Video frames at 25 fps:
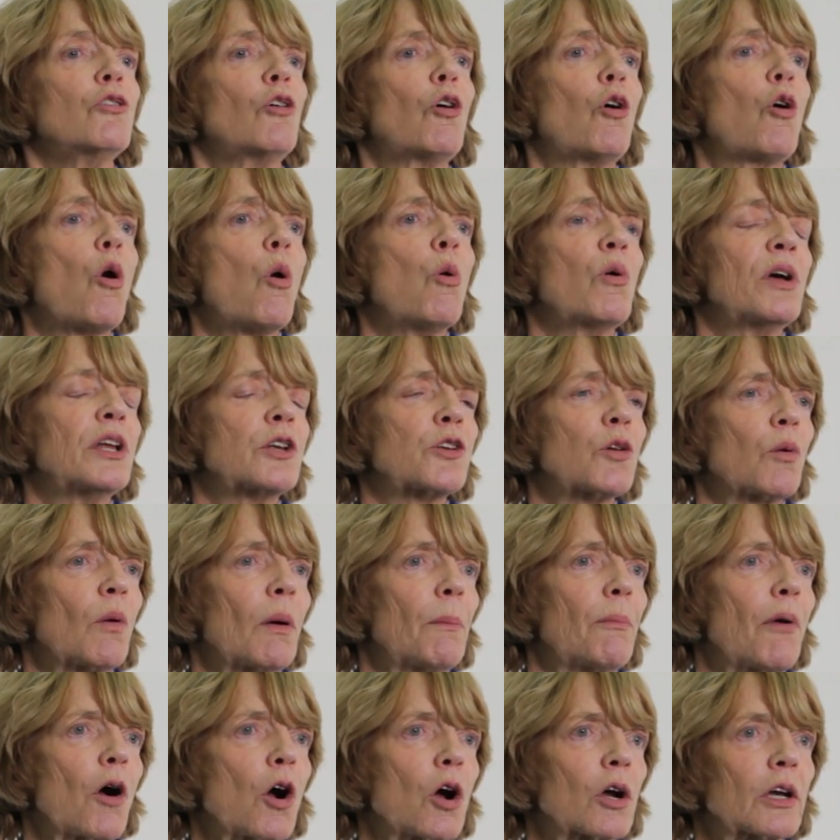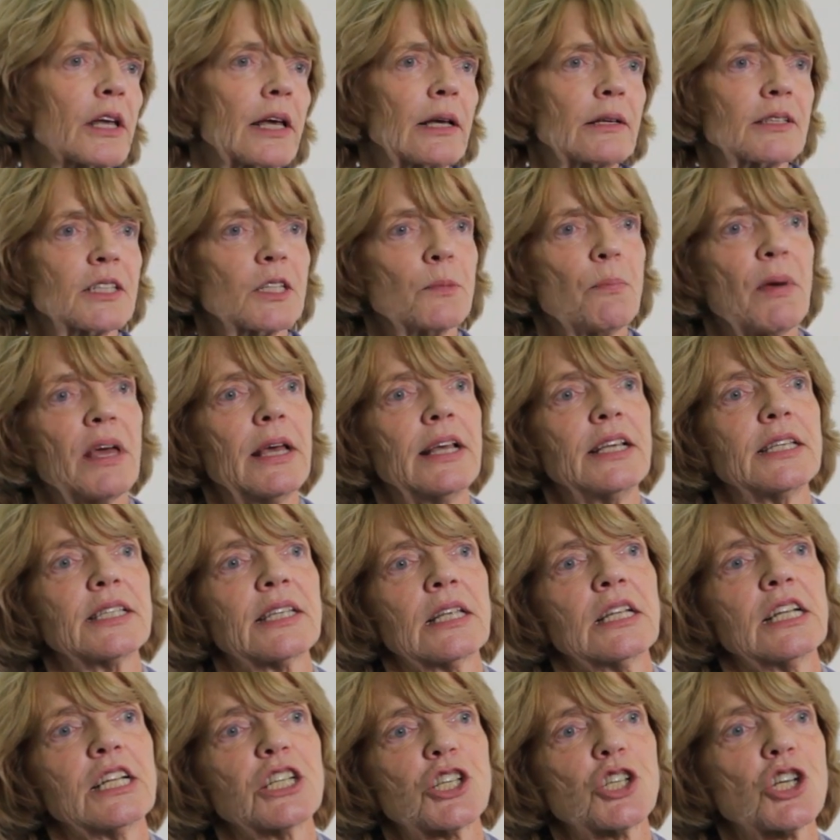go into a parking space
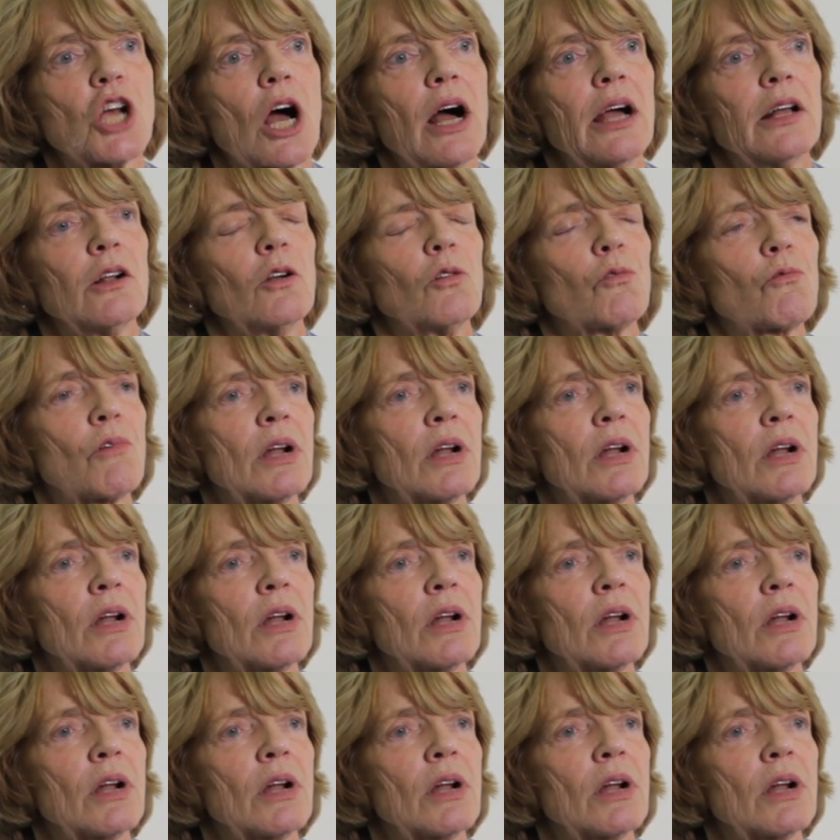and a child